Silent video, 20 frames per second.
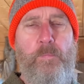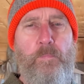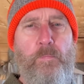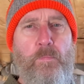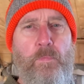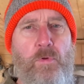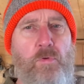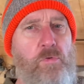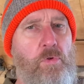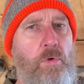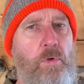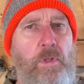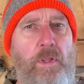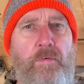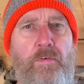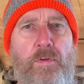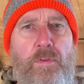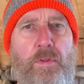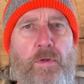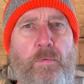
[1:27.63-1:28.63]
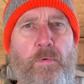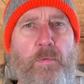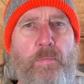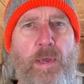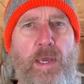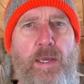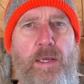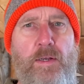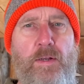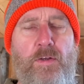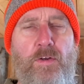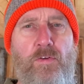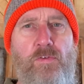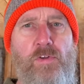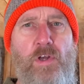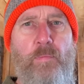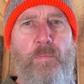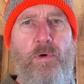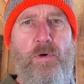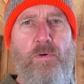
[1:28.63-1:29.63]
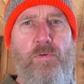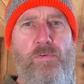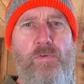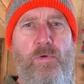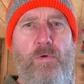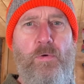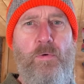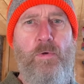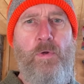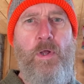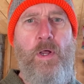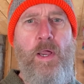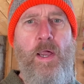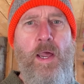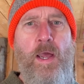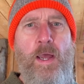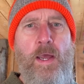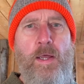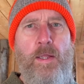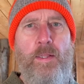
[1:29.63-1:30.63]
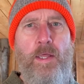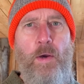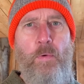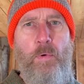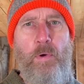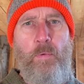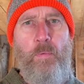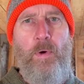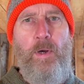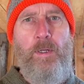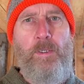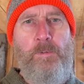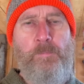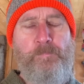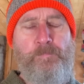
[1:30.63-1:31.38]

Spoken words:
We sold everything we made in the summer, so that went well.